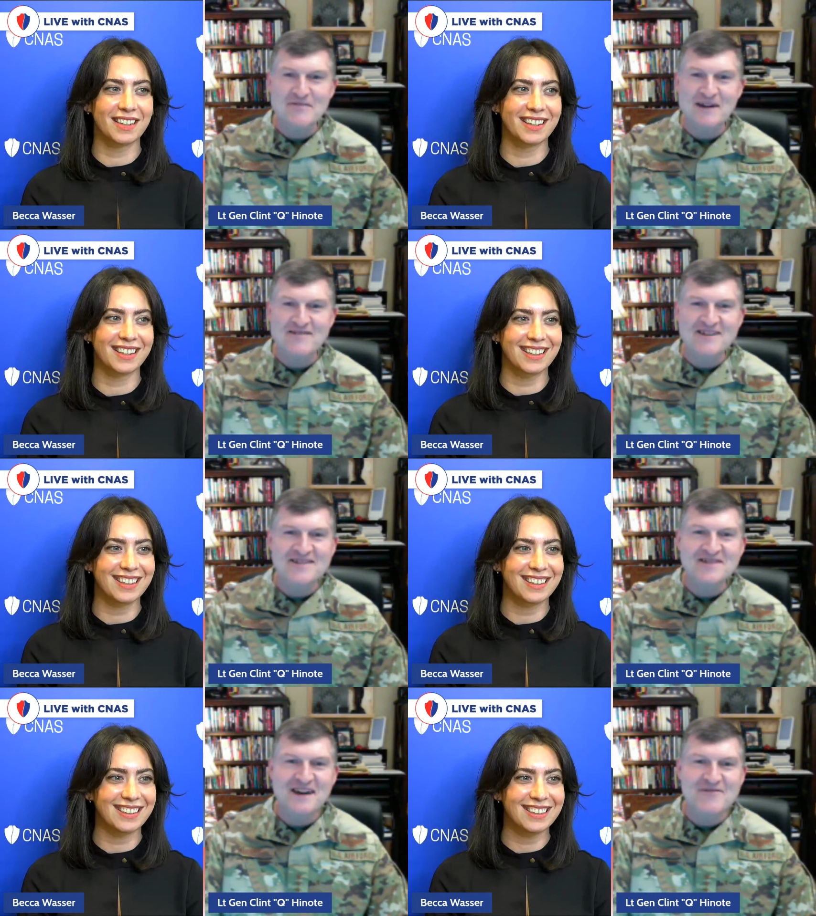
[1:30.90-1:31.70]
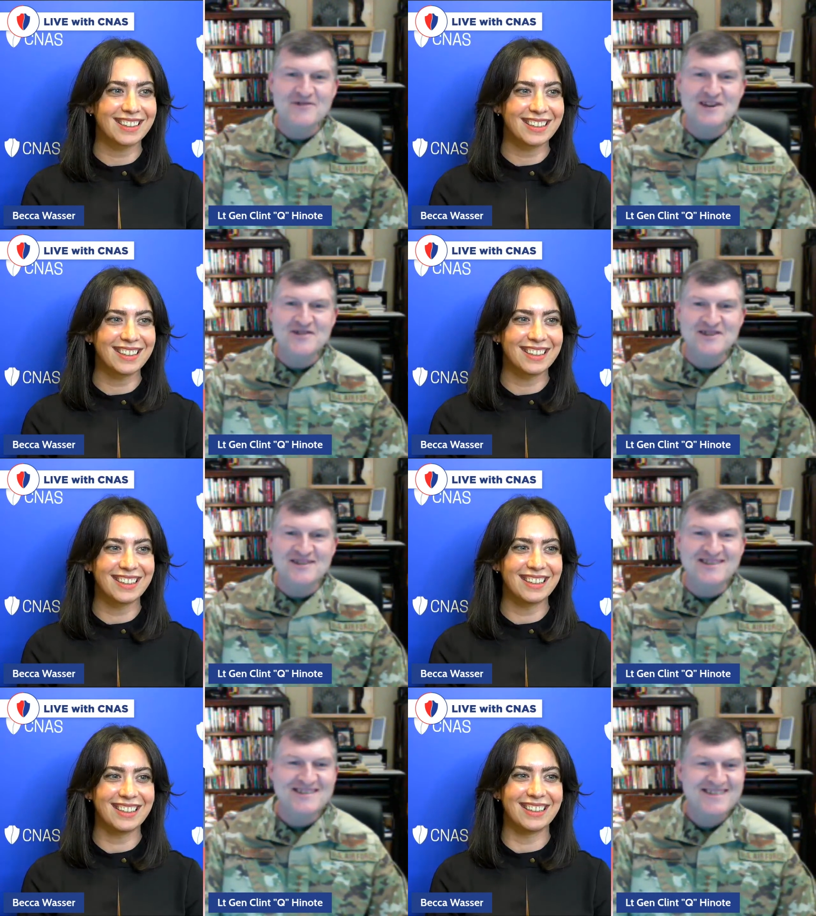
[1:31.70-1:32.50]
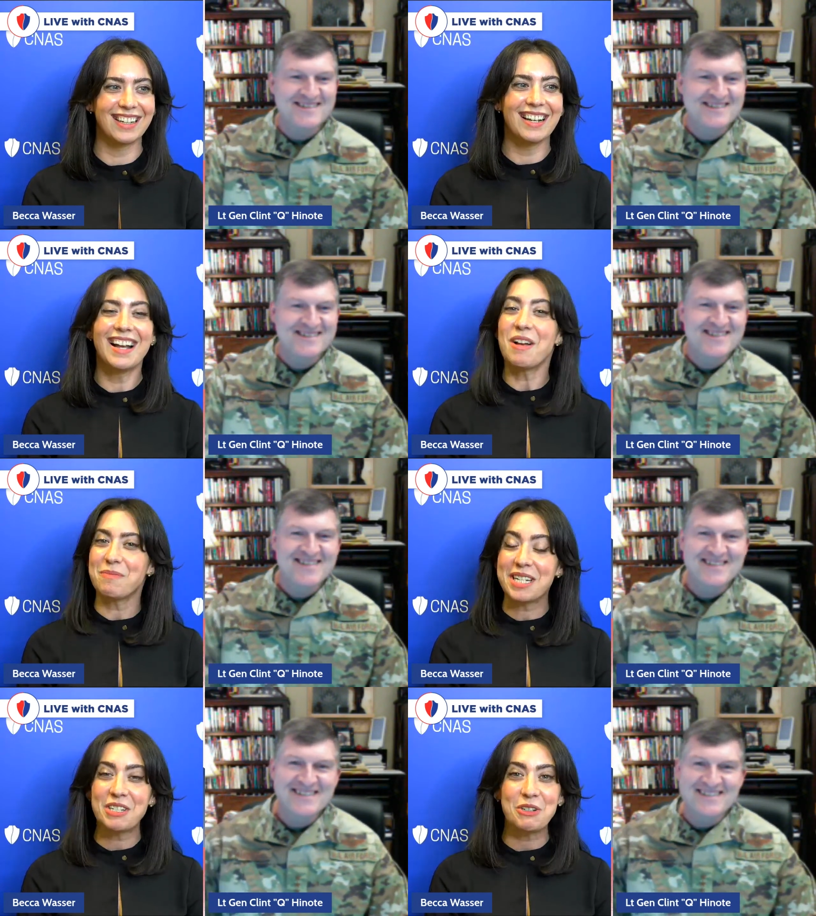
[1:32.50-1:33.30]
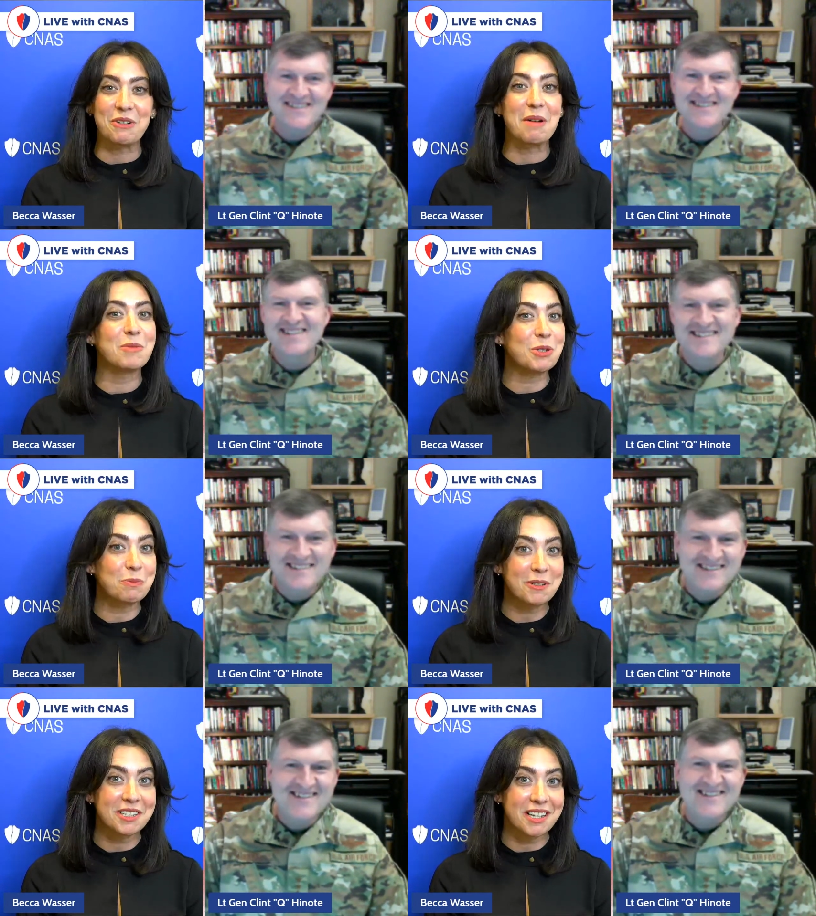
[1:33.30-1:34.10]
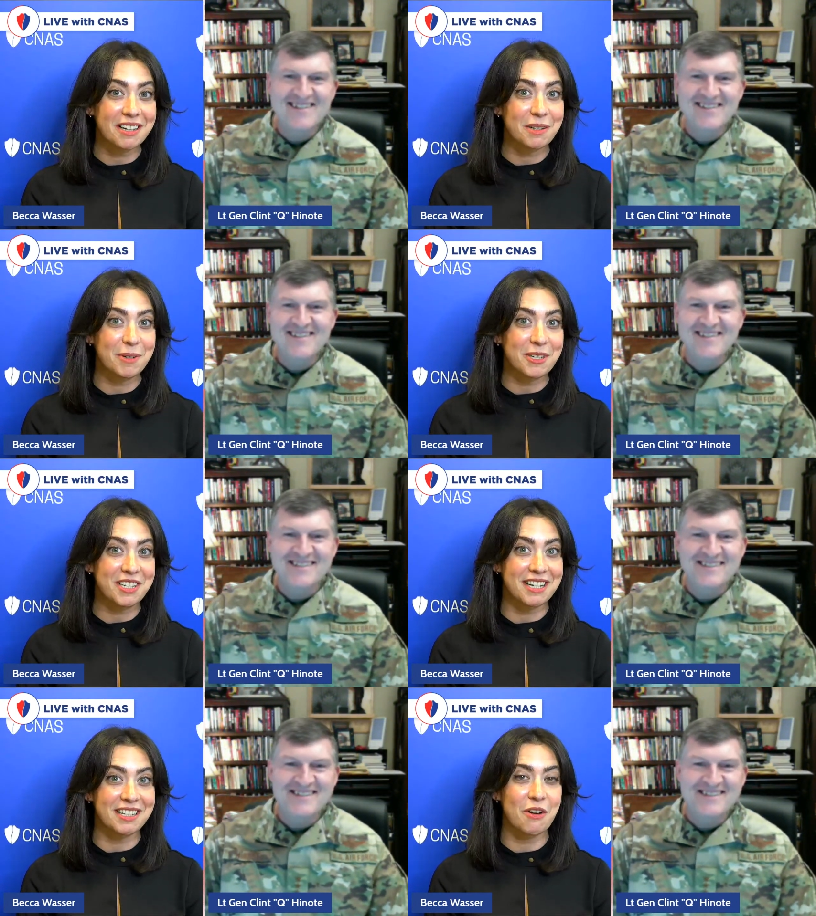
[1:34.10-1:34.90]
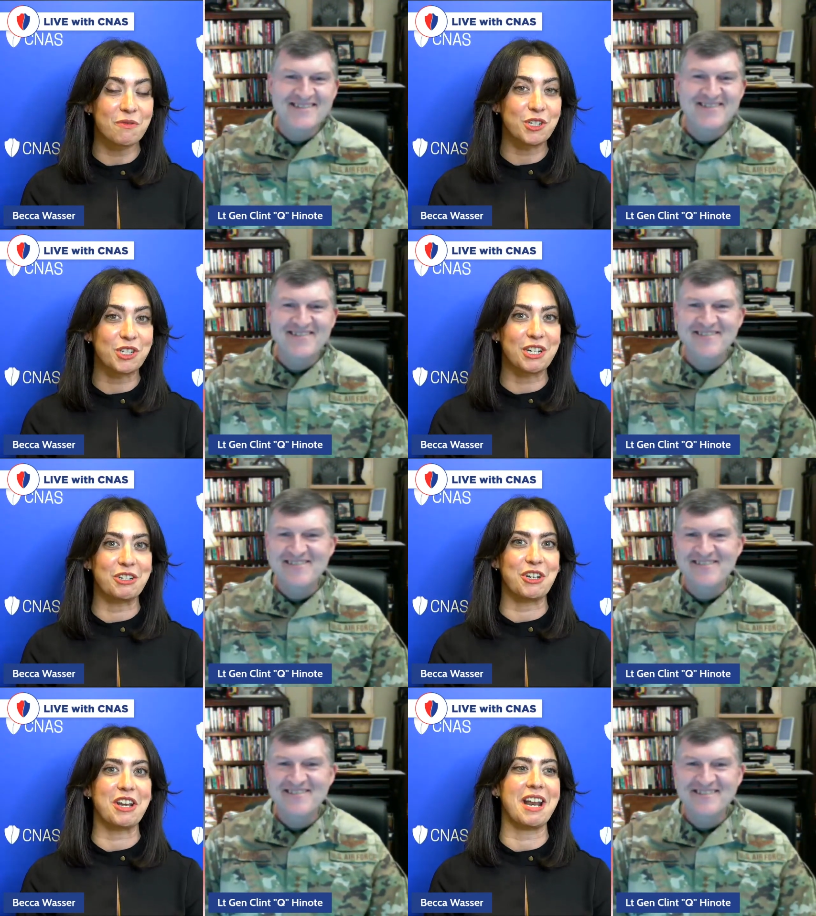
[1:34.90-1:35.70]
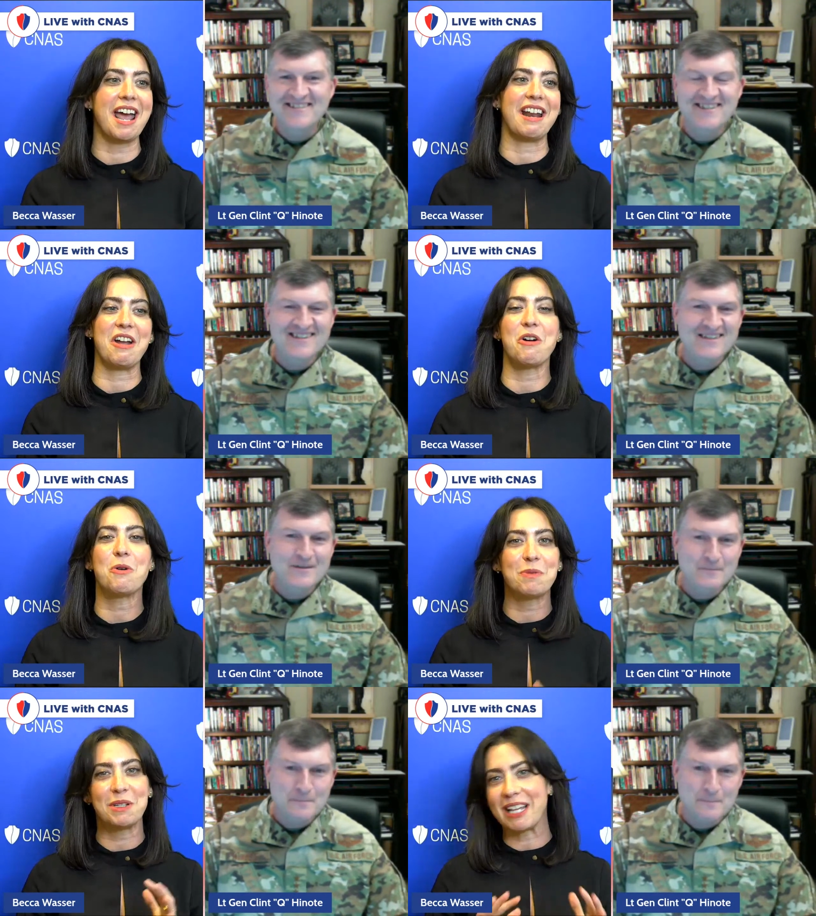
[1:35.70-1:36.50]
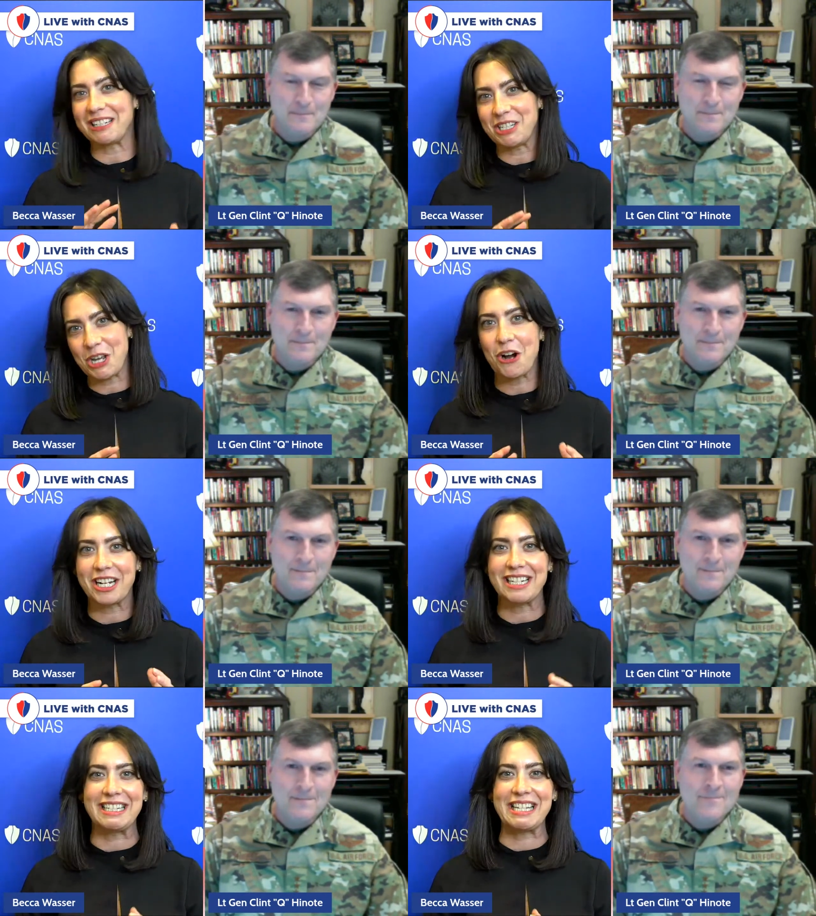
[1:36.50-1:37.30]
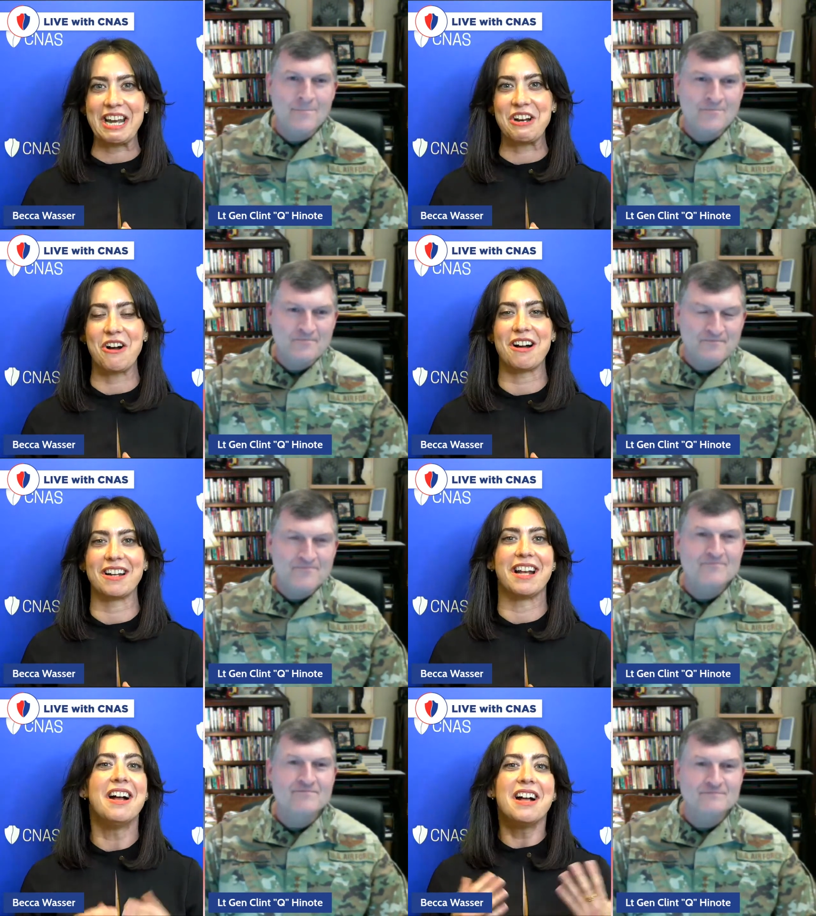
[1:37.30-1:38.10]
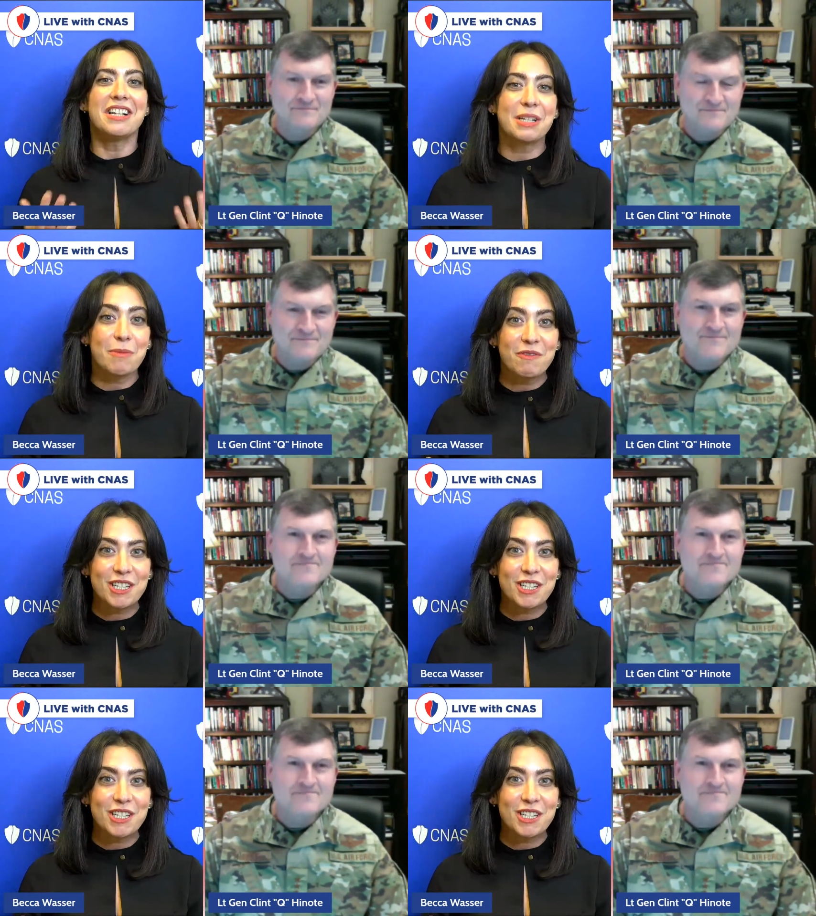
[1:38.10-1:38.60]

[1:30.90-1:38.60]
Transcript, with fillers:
Speaker 1: about today's conversation.
Speaker 2: Me too. I'm super excited about today's conversation, and I hope it lets the audience in on some of the